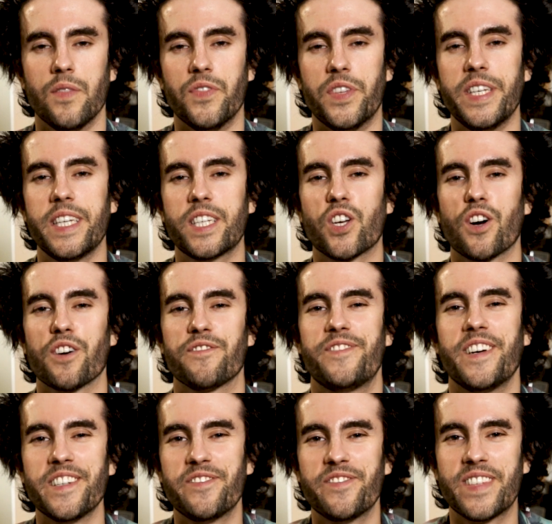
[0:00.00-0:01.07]
These are
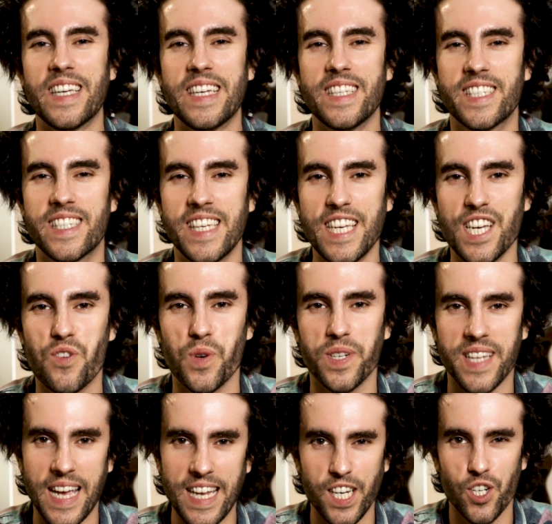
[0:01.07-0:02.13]
15
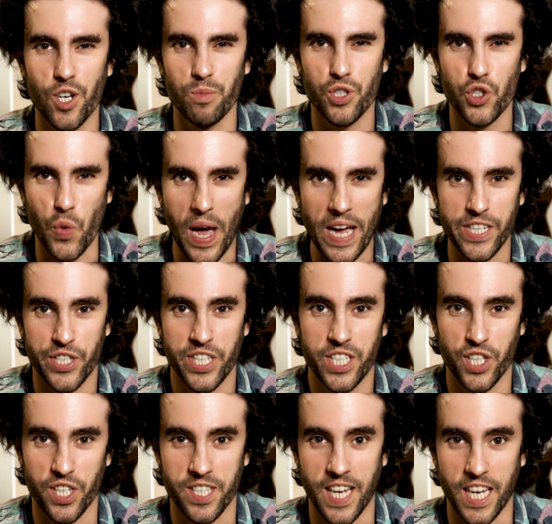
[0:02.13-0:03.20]
secret income strategies
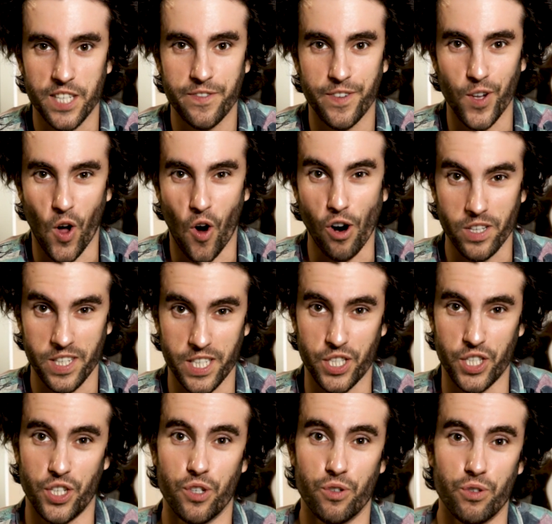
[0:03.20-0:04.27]
successful
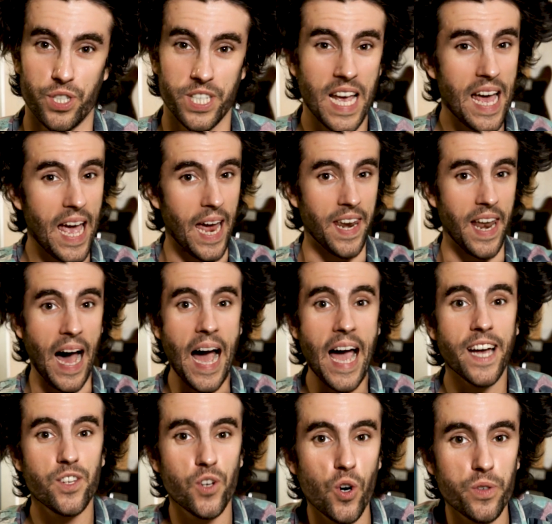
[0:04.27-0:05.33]
artists use, and
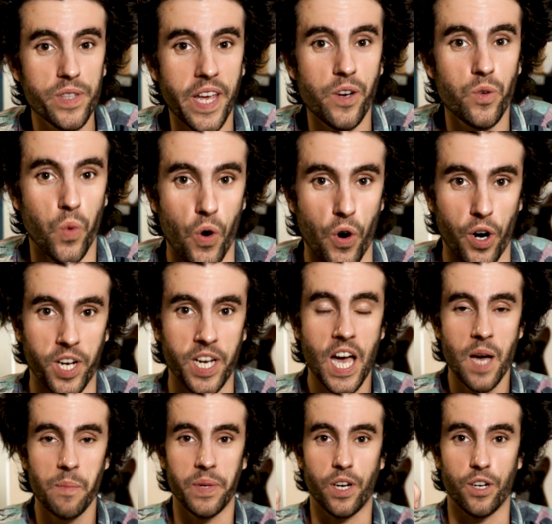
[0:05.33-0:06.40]
I know they work
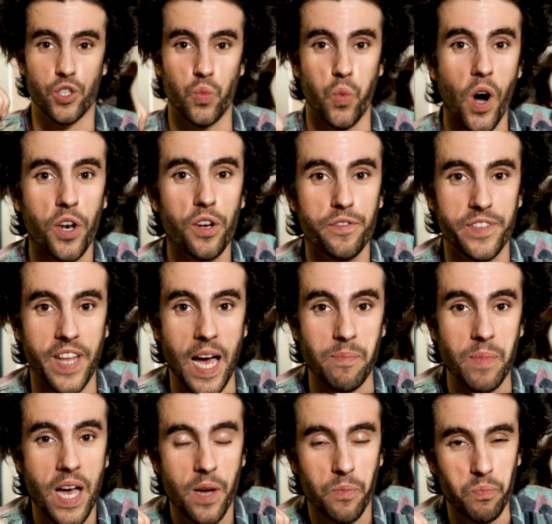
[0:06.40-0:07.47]
because one of
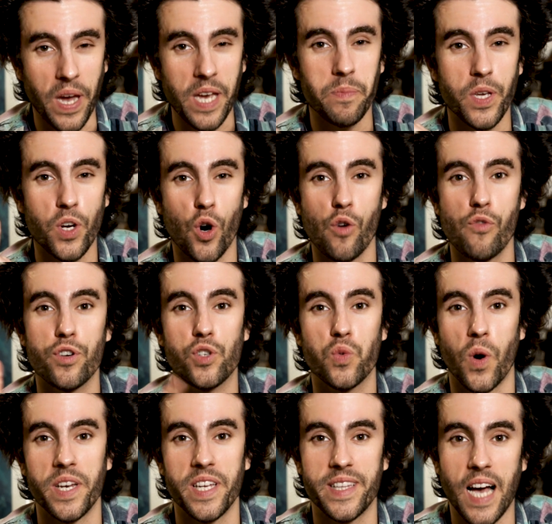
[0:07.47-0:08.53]
them made me over
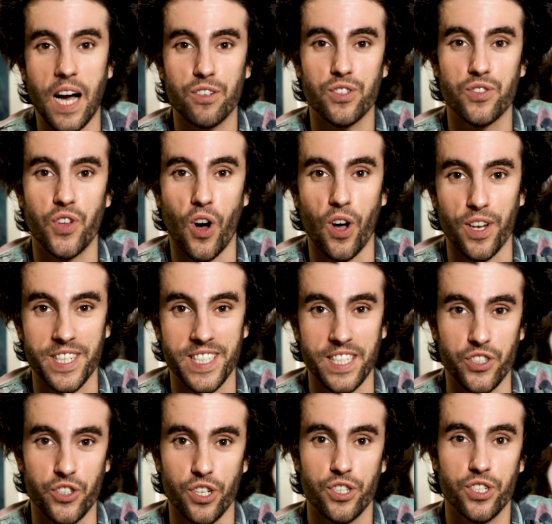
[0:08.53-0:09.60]
$20,000
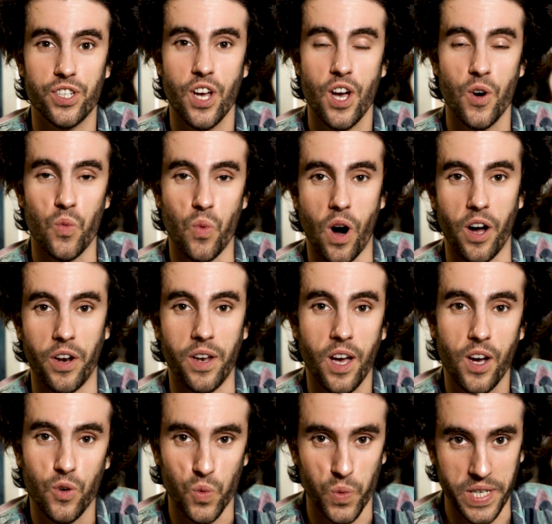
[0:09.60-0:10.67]
in just one
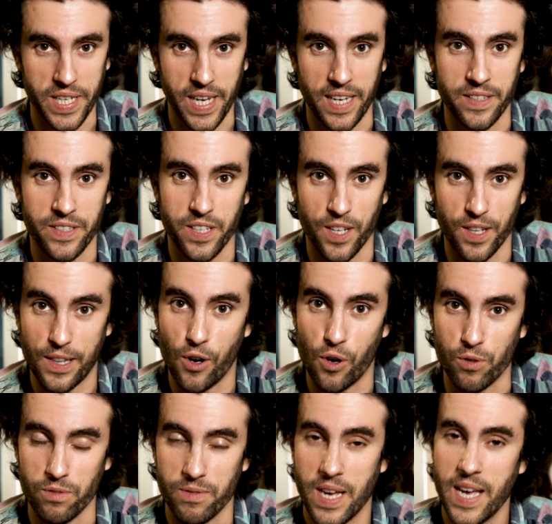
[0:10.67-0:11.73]
weekend
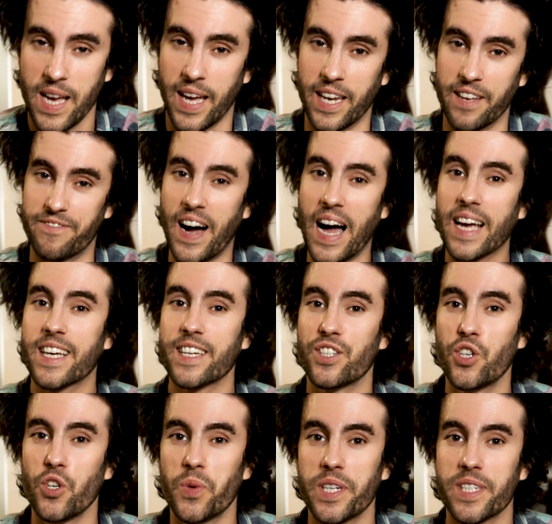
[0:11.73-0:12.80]
alone. And if I can
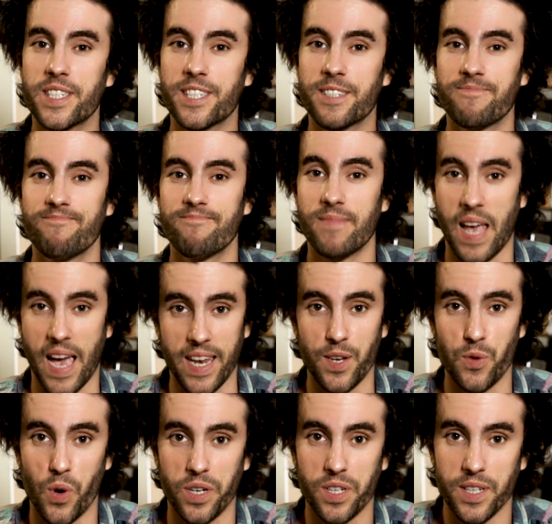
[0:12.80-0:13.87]
do it,
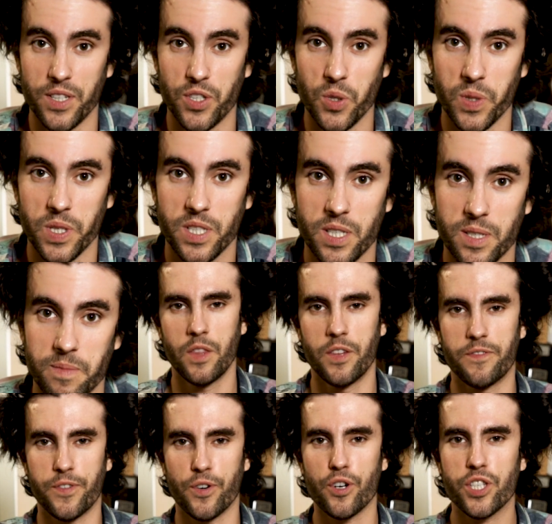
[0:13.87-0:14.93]
anyone can do it. The
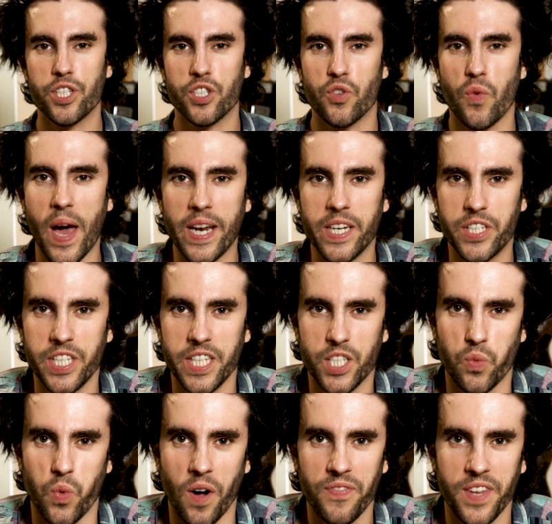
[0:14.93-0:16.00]
first strategy
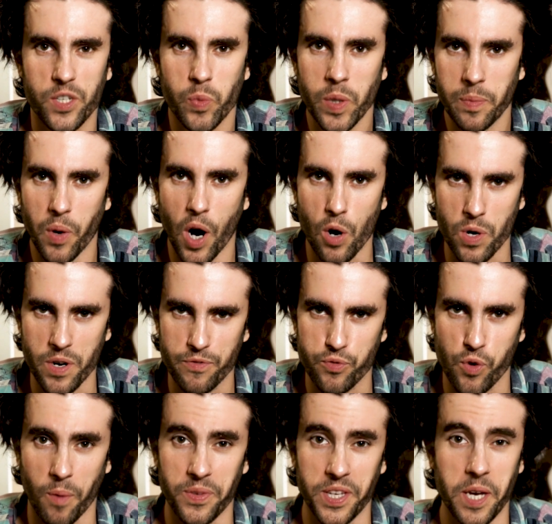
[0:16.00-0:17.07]
is one that we borrow
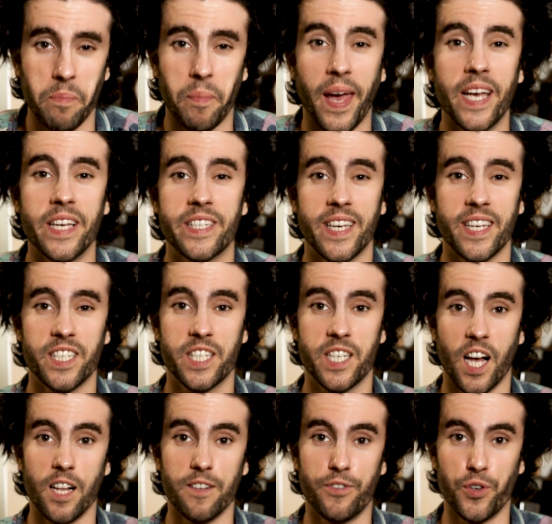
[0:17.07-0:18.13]
from the amazing
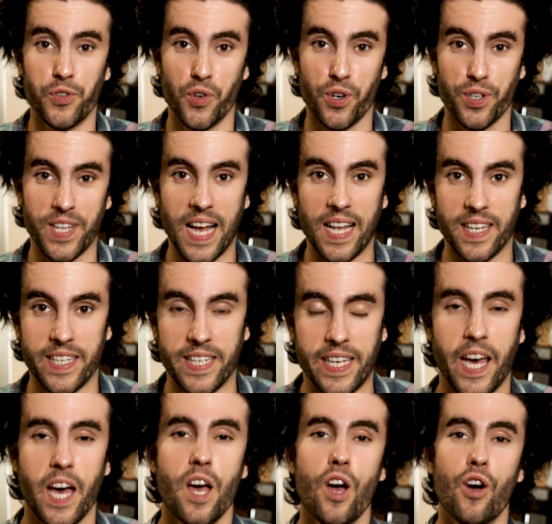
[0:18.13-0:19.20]
Salvador Dali,
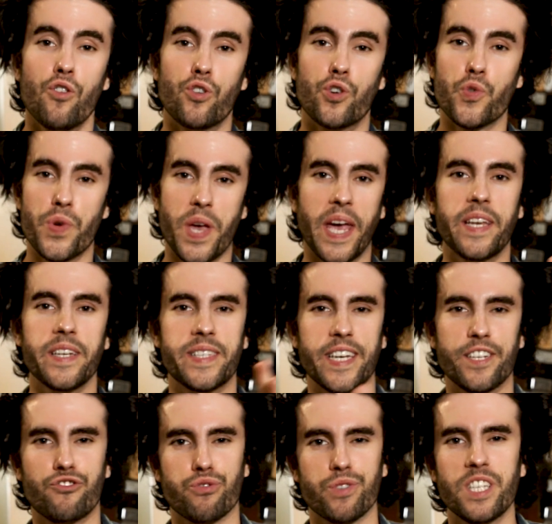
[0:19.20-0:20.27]
who created a
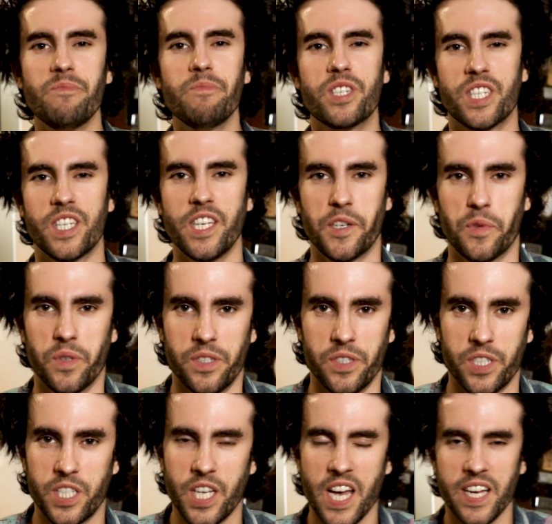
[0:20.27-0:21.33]
dream
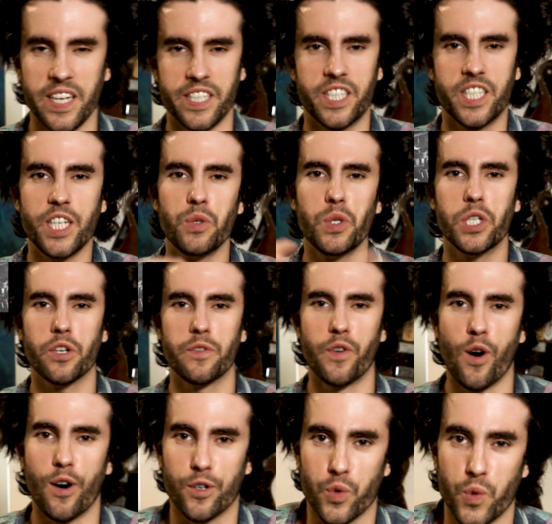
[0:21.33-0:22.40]
sequence, a series of
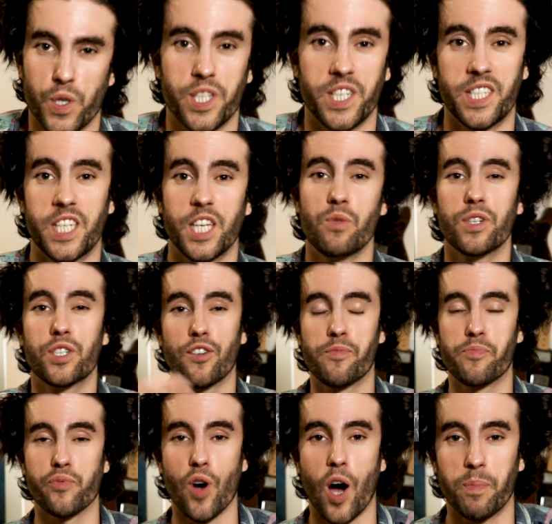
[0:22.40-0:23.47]
artworks, a series of
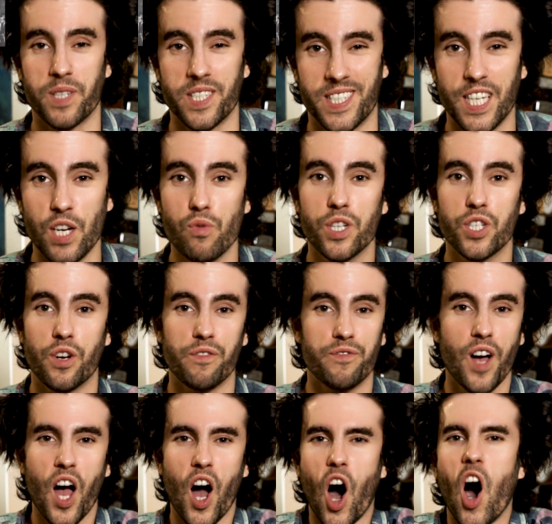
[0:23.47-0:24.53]
props, a series of
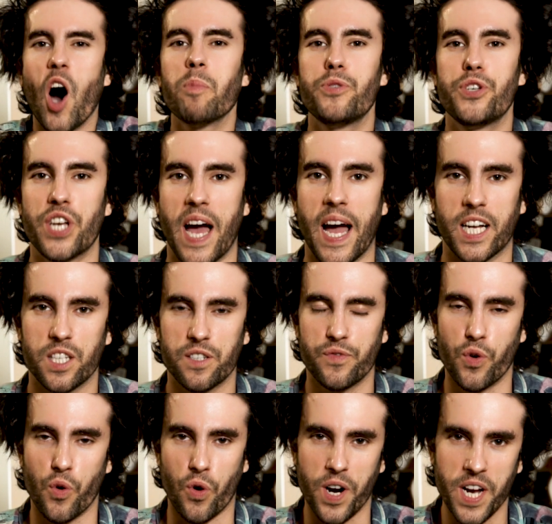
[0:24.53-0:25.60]
objects
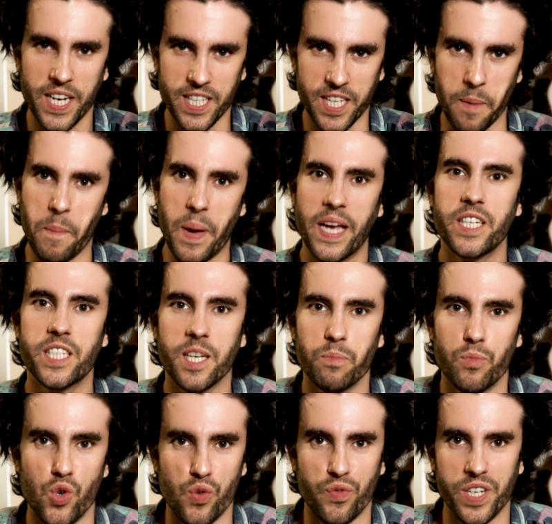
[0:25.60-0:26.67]
for the amazing
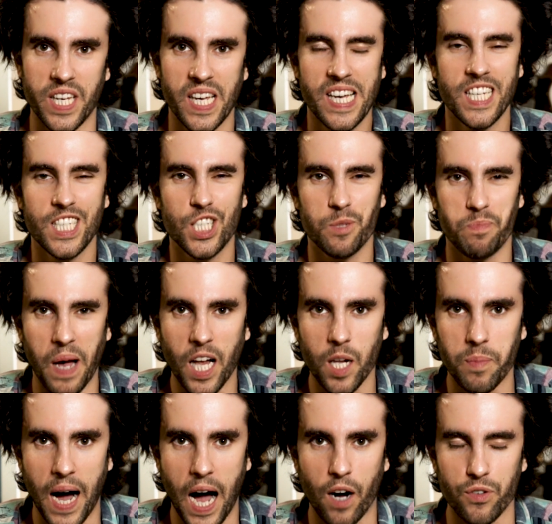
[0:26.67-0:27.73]
movie
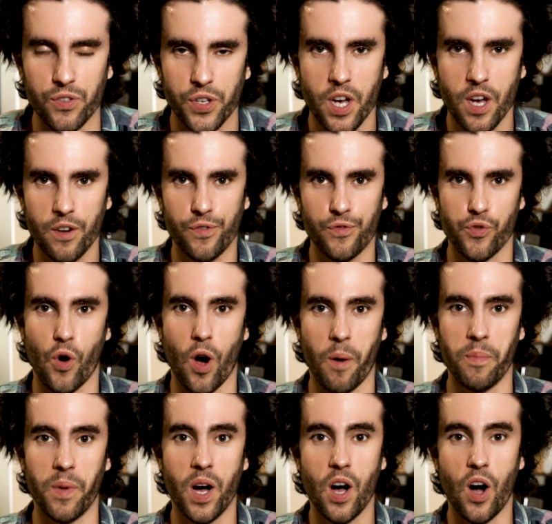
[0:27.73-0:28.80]
Spellbound
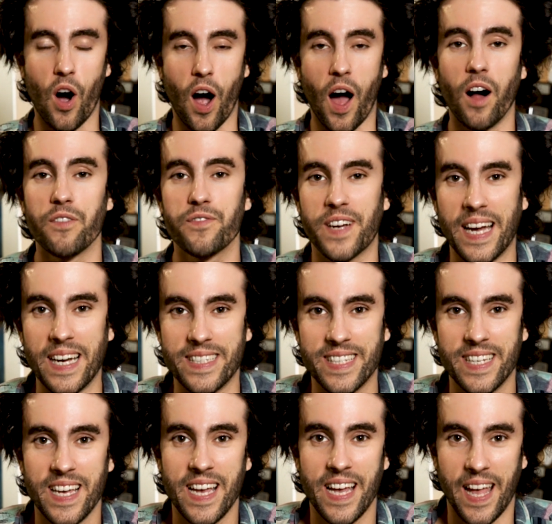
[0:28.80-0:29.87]
from Alfred
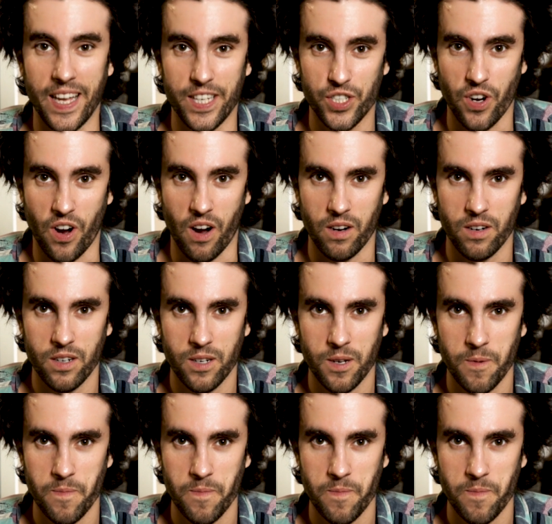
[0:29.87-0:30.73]
Hitchcock.